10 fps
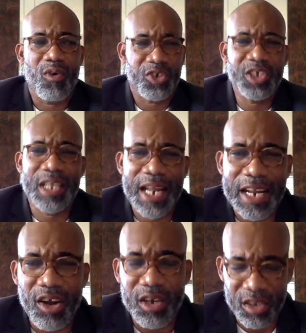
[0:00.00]
She's an
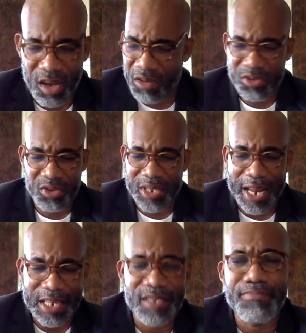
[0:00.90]
adult now, so
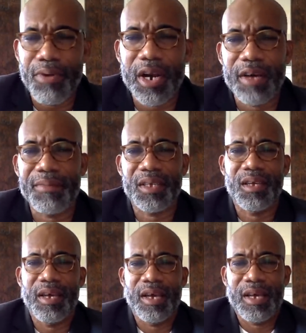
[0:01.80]
that doesn't bother me.
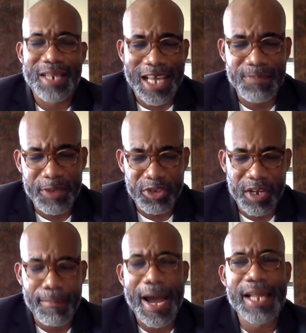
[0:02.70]
That's
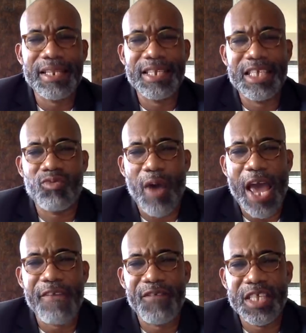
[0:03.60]
between a man, his
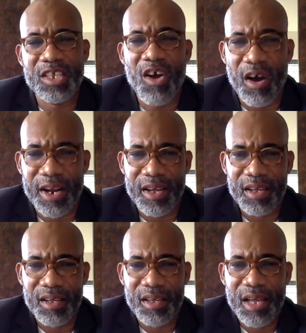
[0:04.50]
wife, his God,
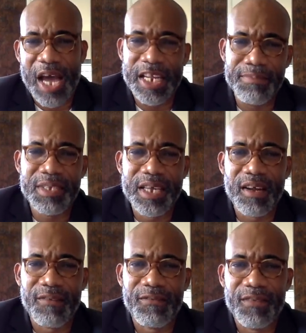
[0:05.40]
and
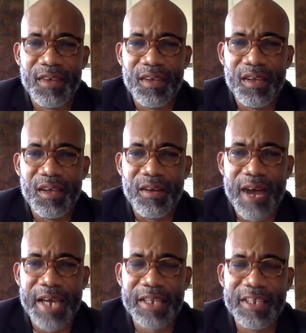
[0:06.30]
himself.
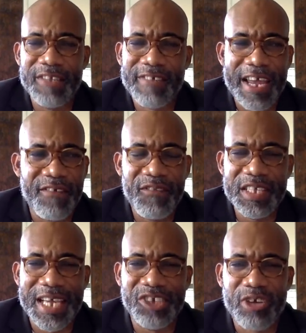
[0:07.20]
Right? These kind of
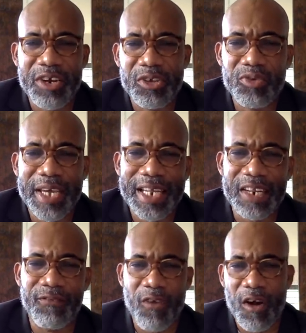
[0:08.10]
things I try not to get
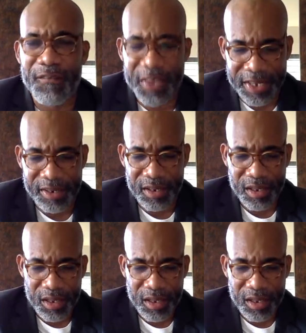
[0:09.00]
involved in.